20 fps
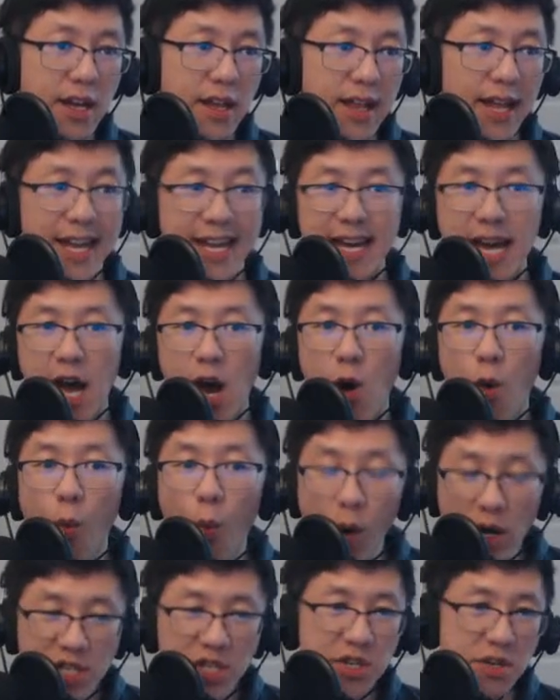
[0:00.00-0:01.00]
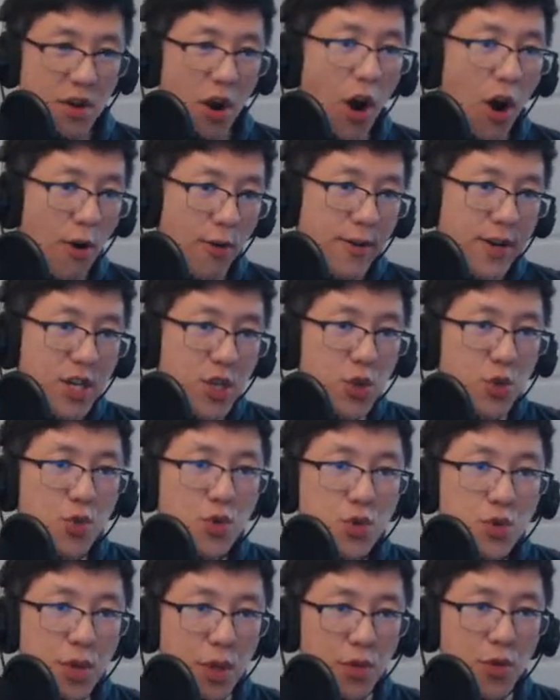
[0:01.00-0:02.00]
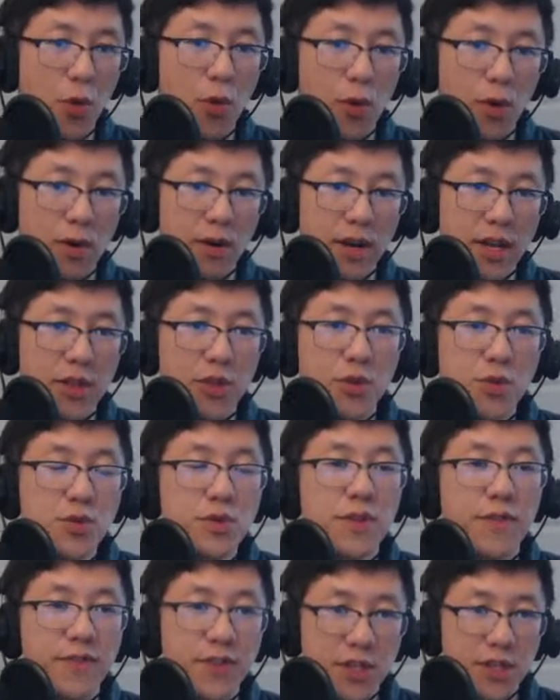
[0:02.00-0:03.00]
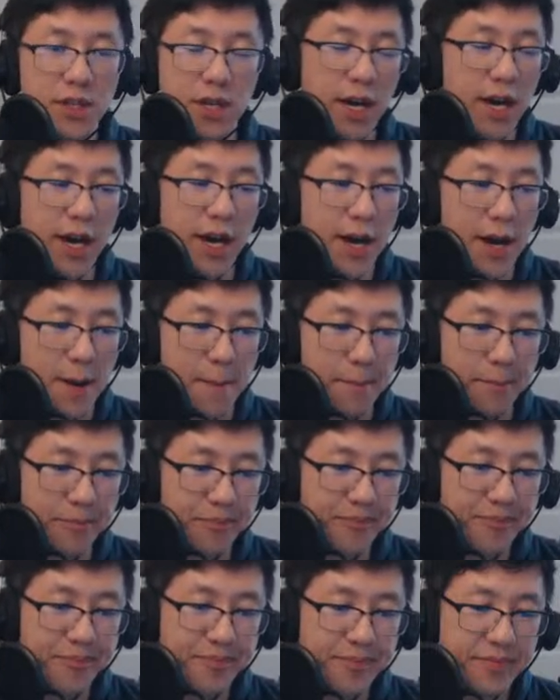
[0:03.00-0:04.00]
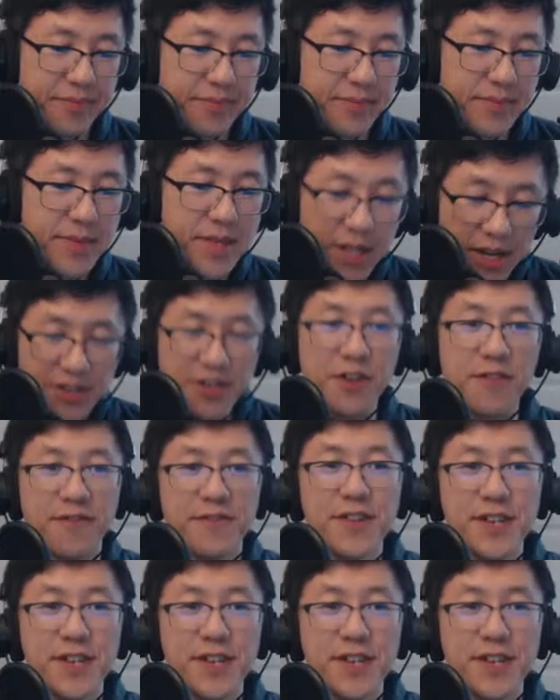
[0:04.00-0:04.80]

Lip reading: Like once you're already through the door and through the your